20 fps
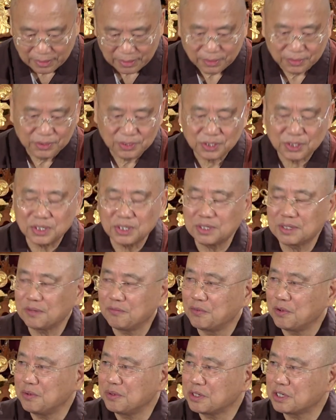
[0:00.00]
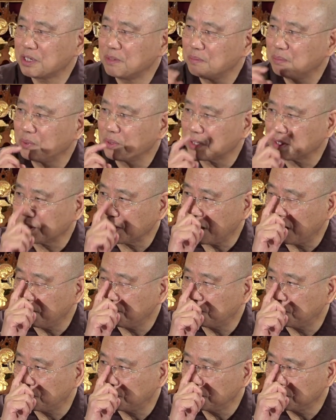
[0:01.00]
Now this is a very simple
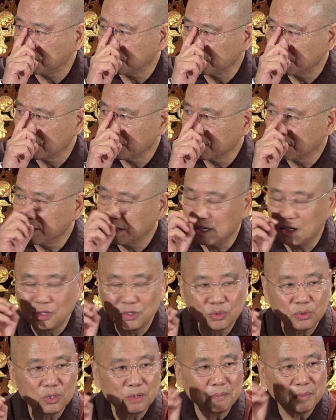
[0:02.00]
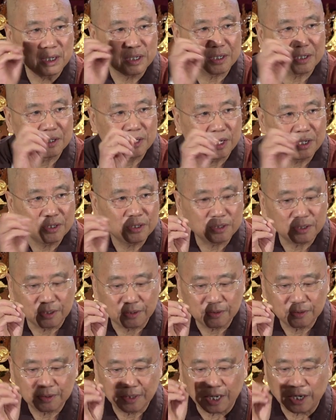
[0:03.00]
example. In doing
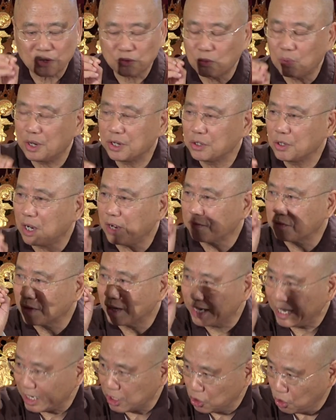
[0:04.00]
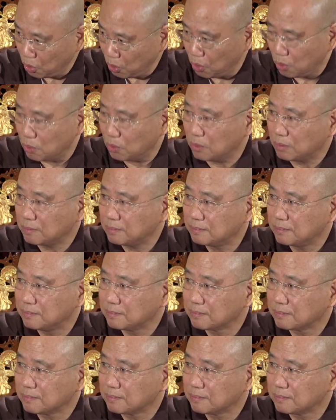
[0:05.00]
meditation, that's why you have to let go.